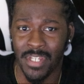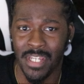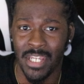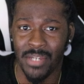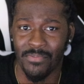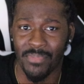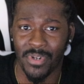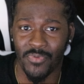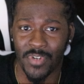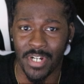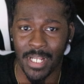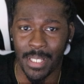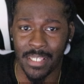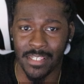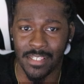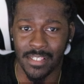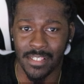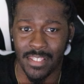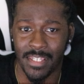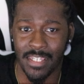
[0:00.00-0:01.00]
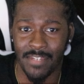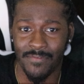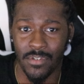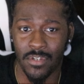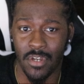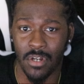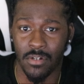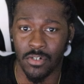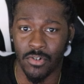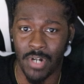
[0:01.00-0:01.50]
But realistically, if you're
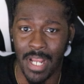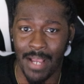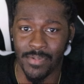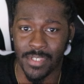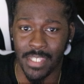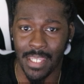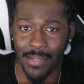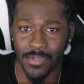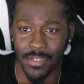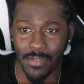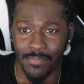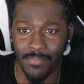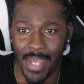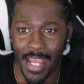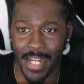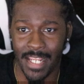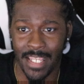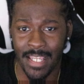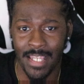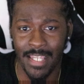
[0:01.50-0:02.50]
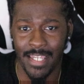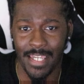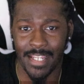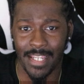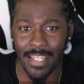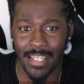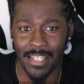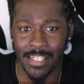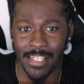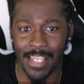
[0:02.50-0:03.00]
going to drop step somebody and the
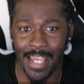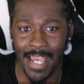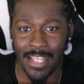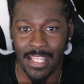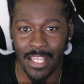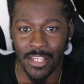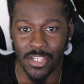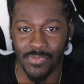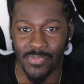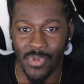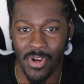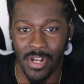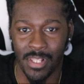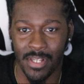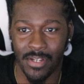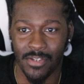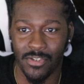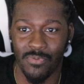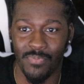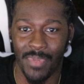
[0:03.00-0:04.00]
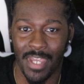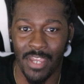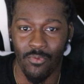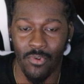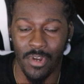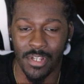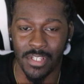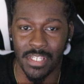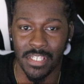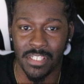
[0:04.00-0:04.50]
inside that's smaller, you may
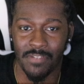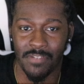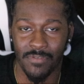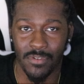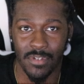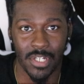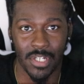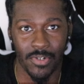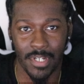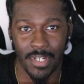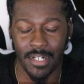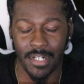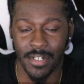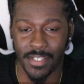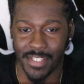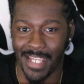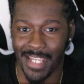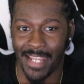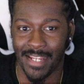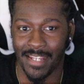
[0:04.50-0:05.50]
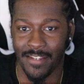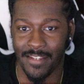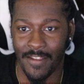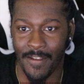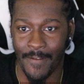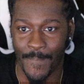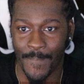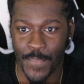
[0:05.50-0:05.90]
want this if you can trigger the standing dunk.